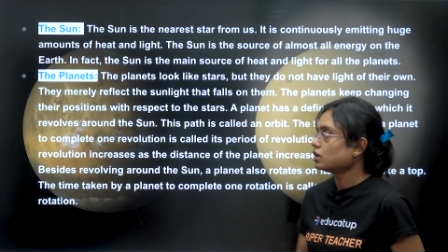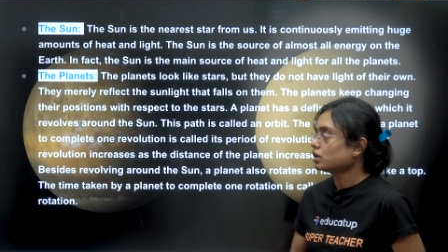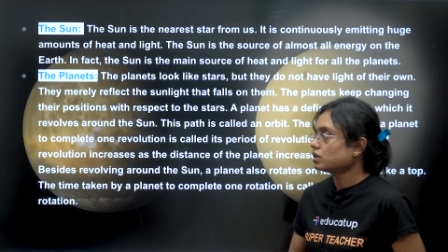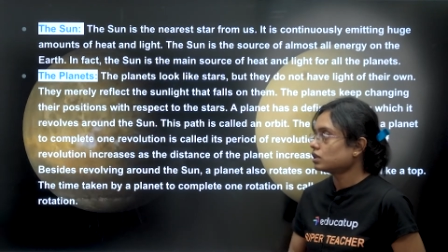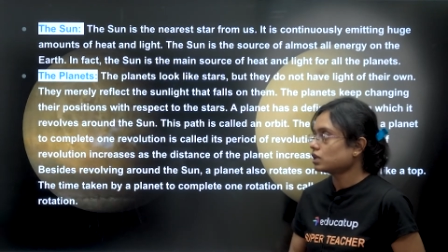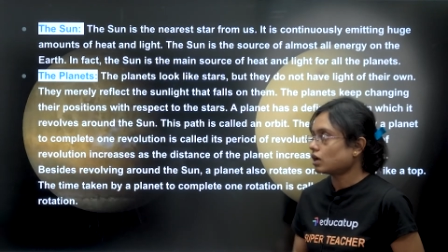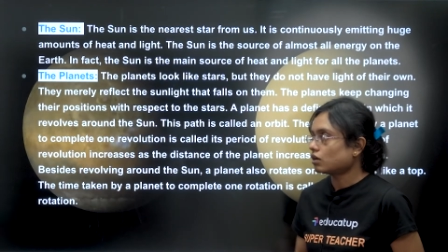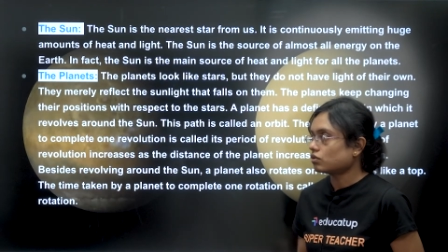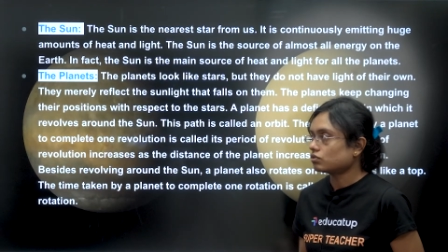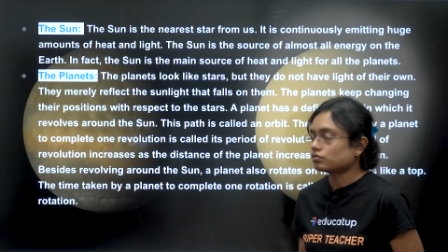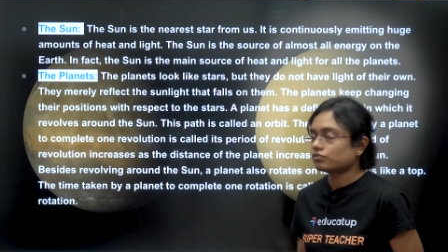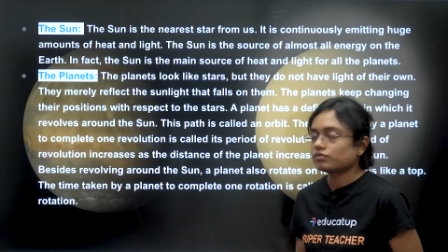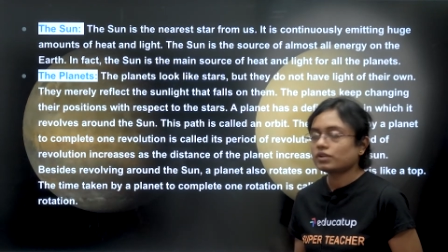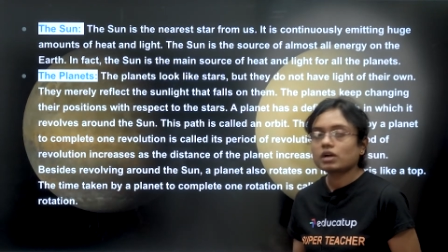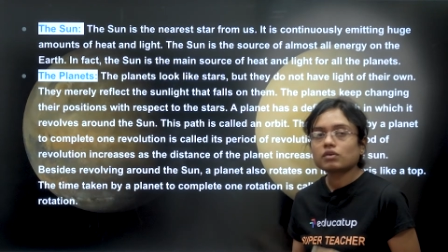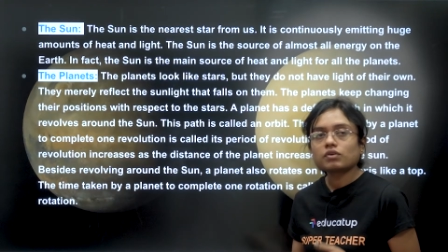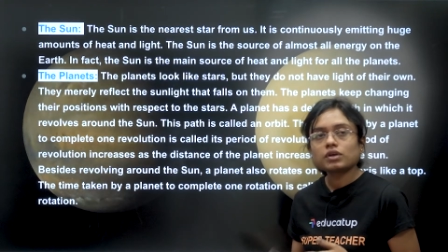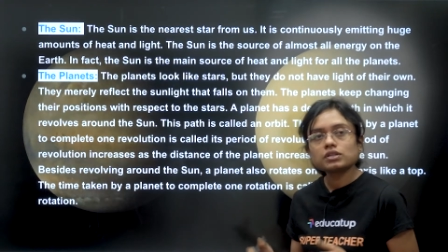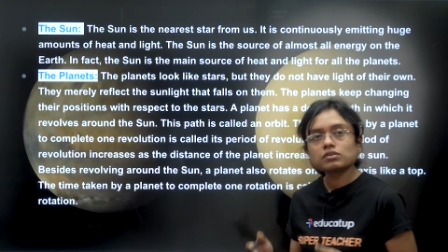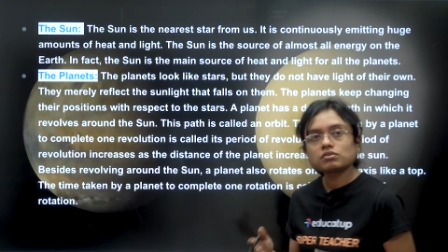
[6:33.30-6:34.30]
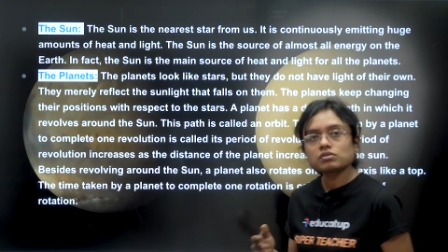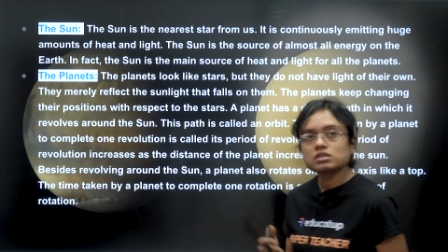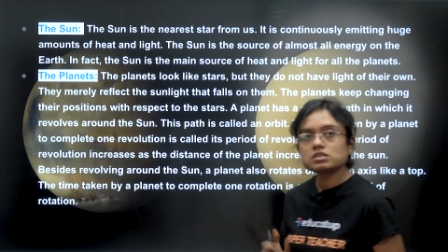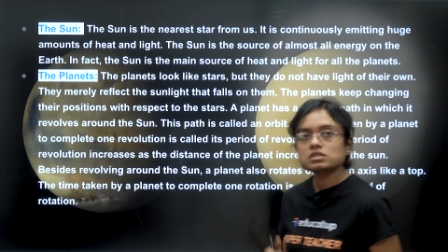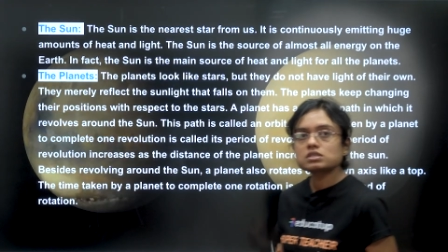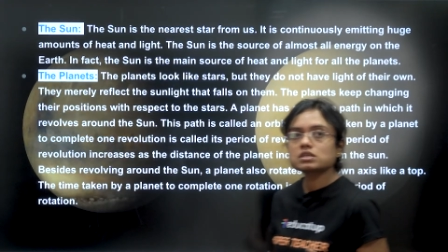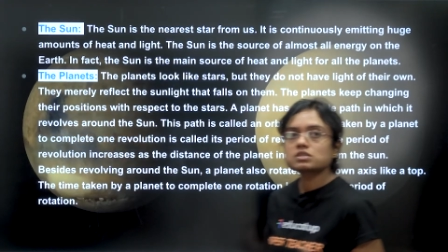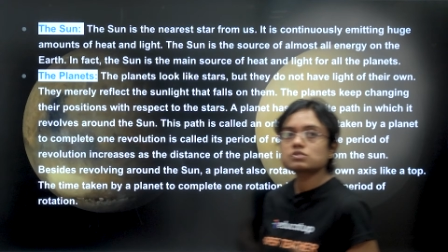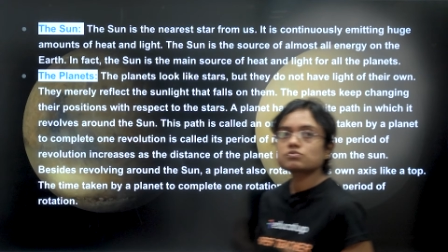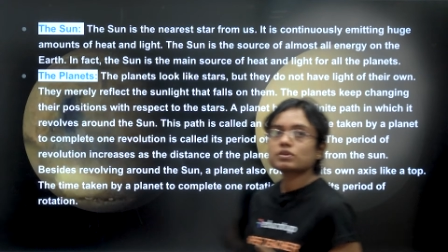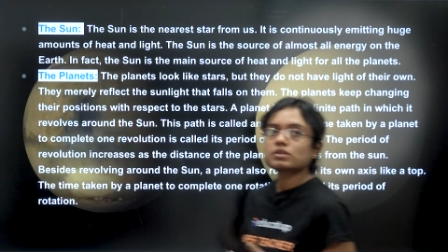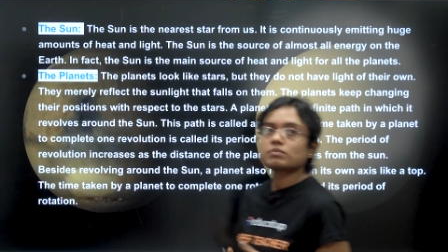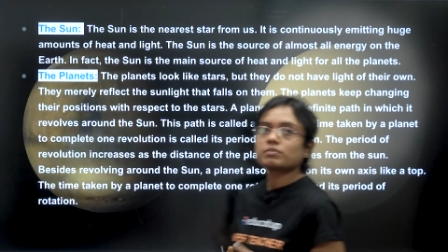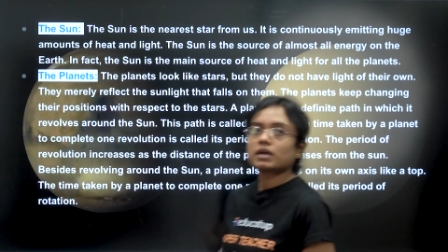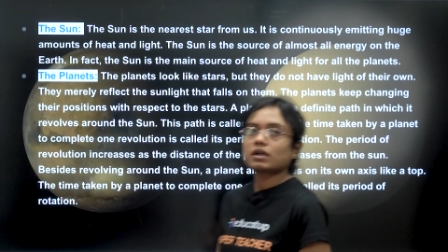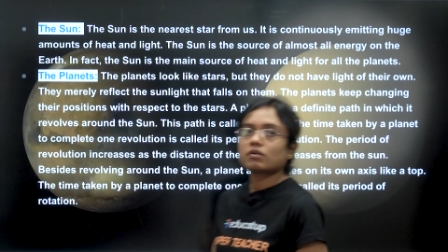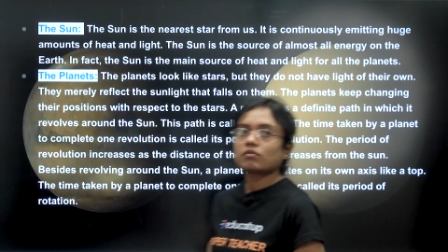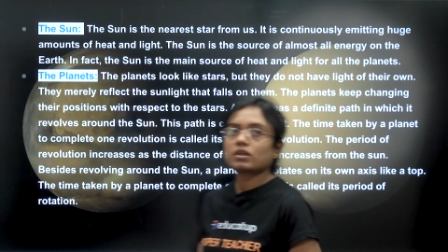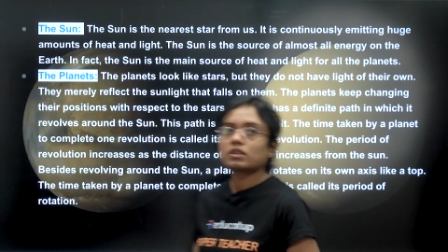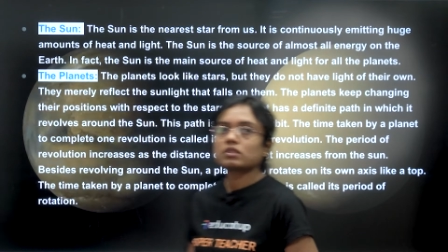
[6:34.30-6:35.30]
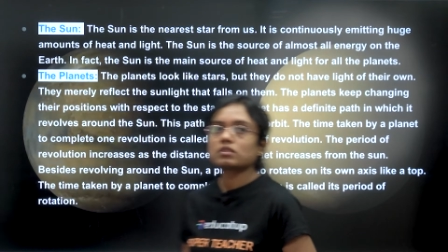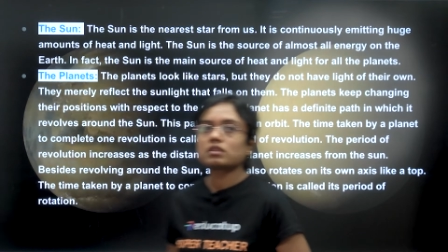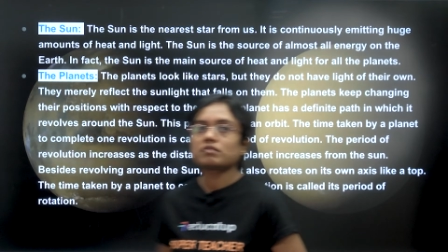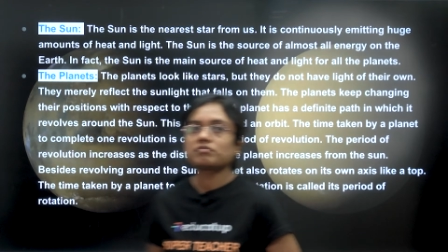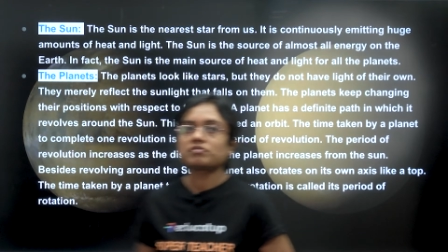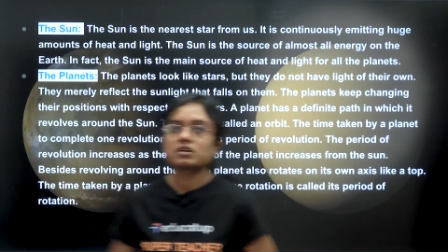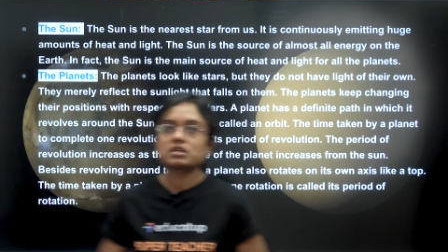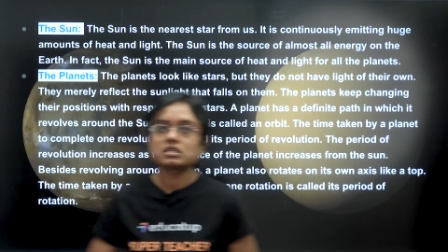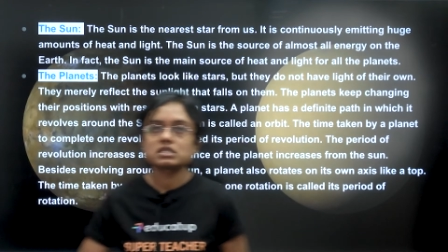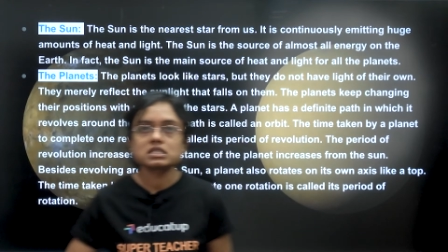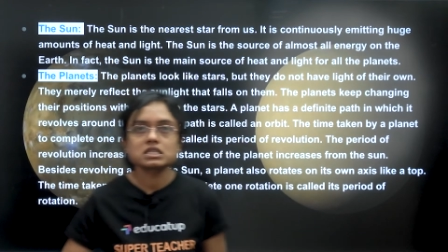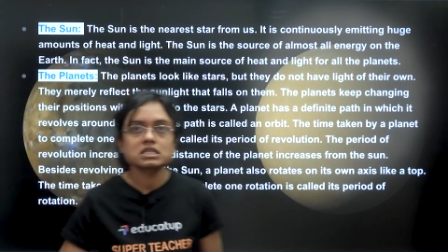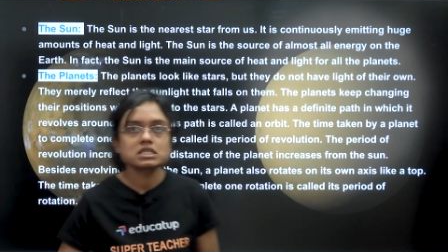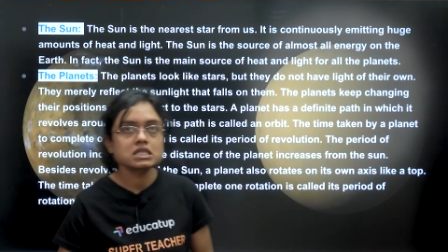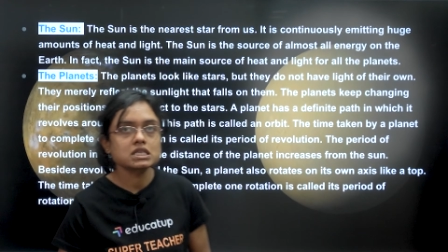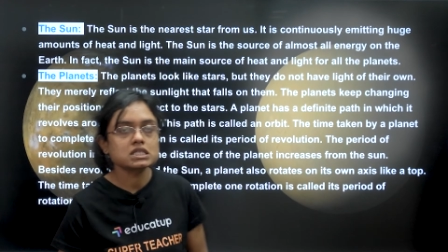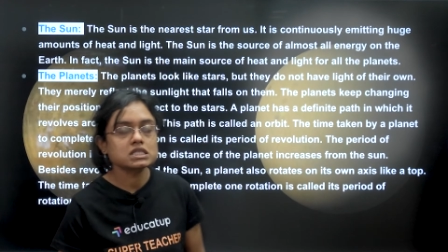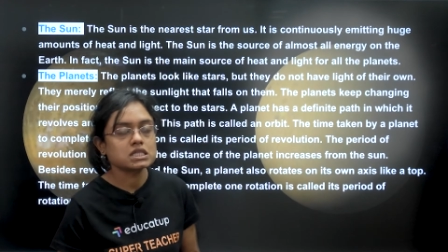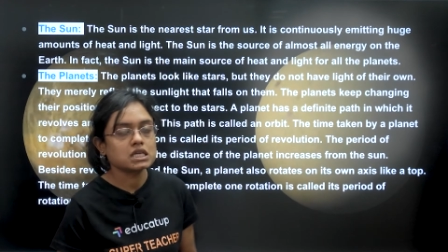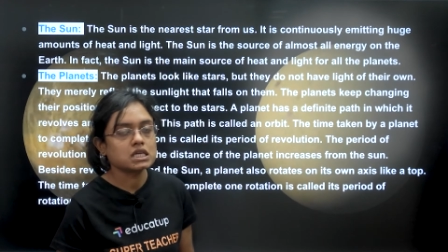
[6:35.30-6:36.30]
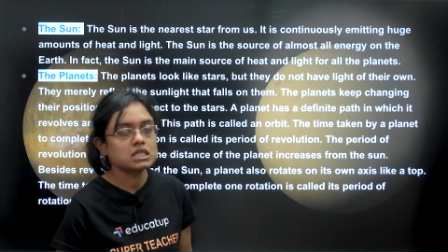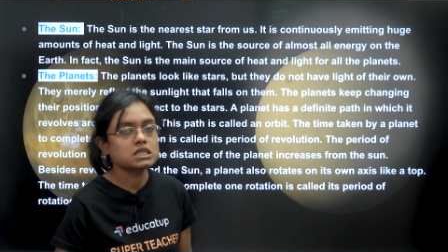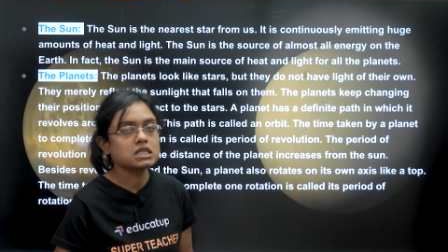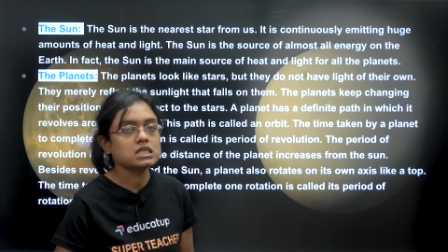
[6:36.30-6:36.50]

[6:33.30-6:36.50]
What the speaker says: Now, we are going to discuss one by one. The first is the sun.